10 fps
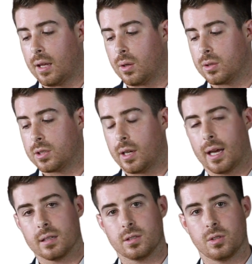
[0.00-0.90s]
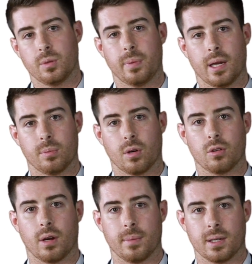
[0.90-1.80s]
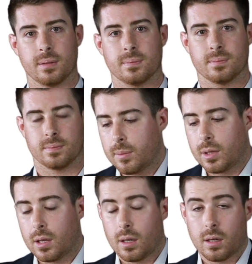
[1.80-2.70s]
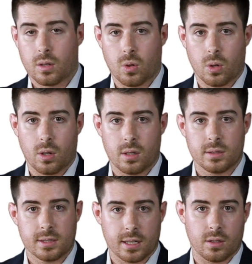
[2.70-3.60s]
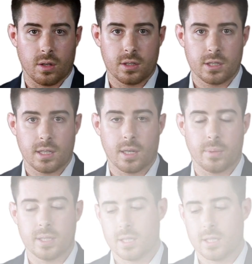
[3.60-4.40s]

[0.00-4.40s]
and also how to do pair programming. Some of the core technology that